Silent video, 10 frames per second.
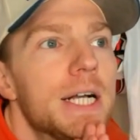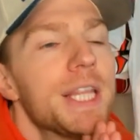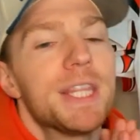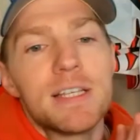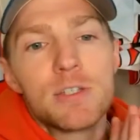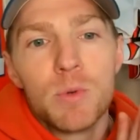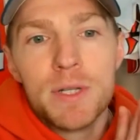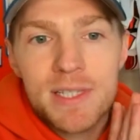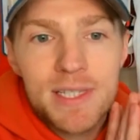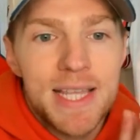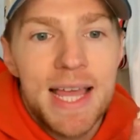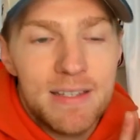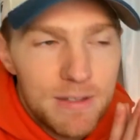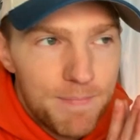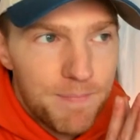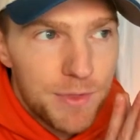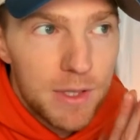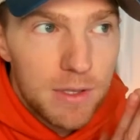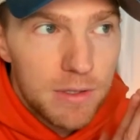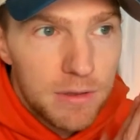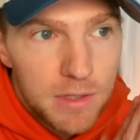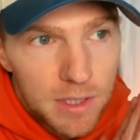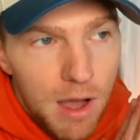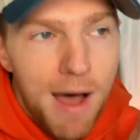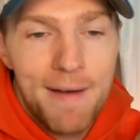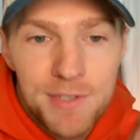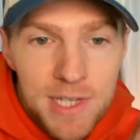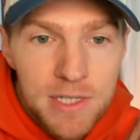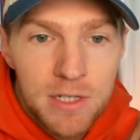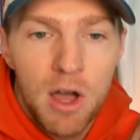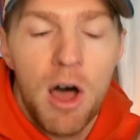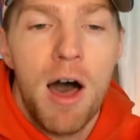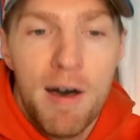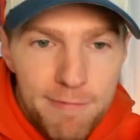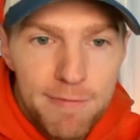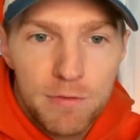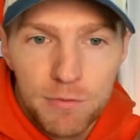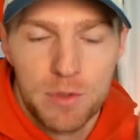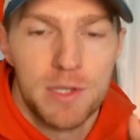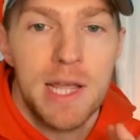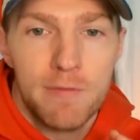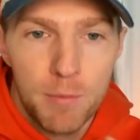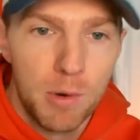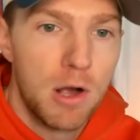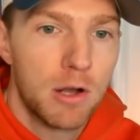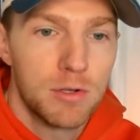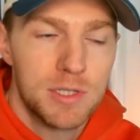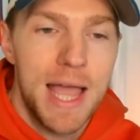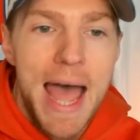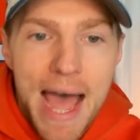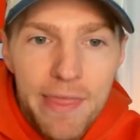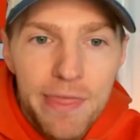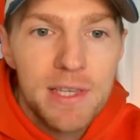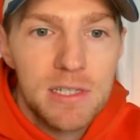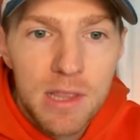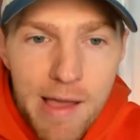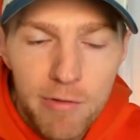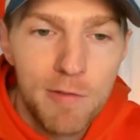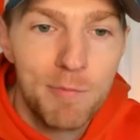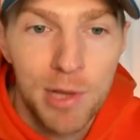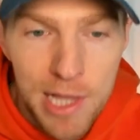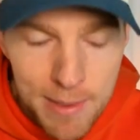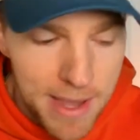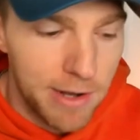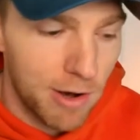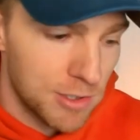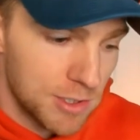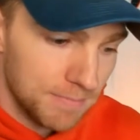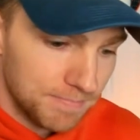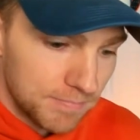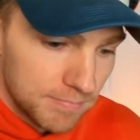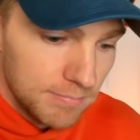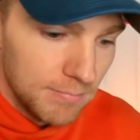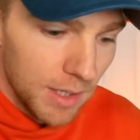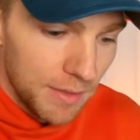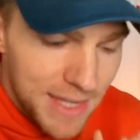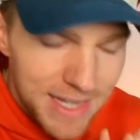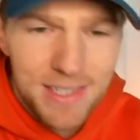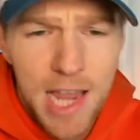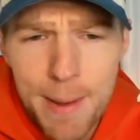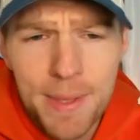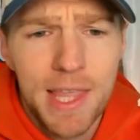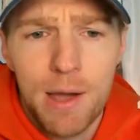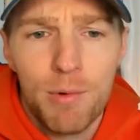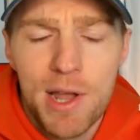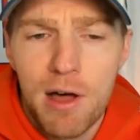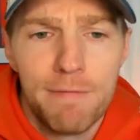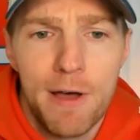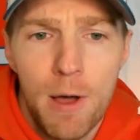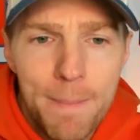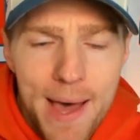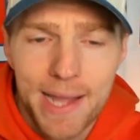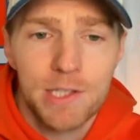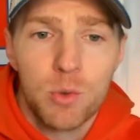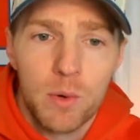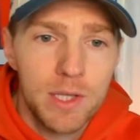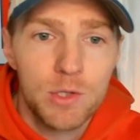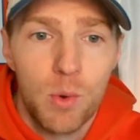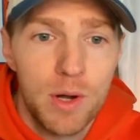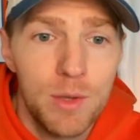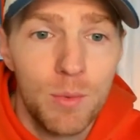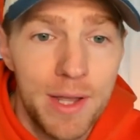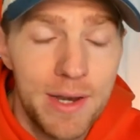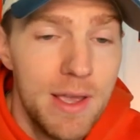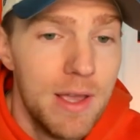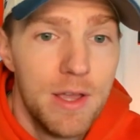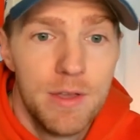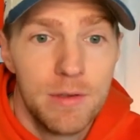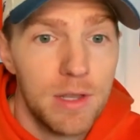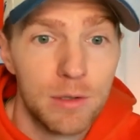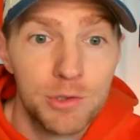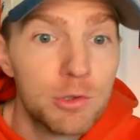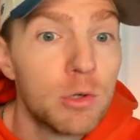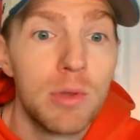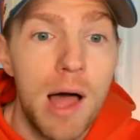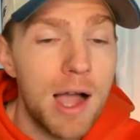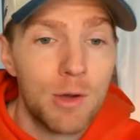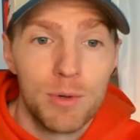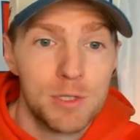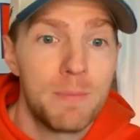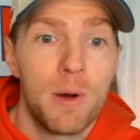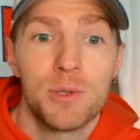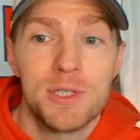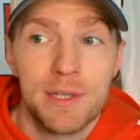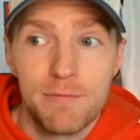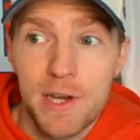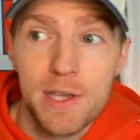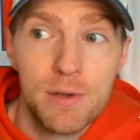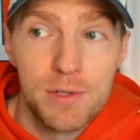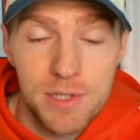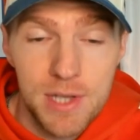this would set the offseason off for the Denver Broncos to add this level of playmakers. The excitement that we all felt back in 2020 when, Drew Lock was posting videos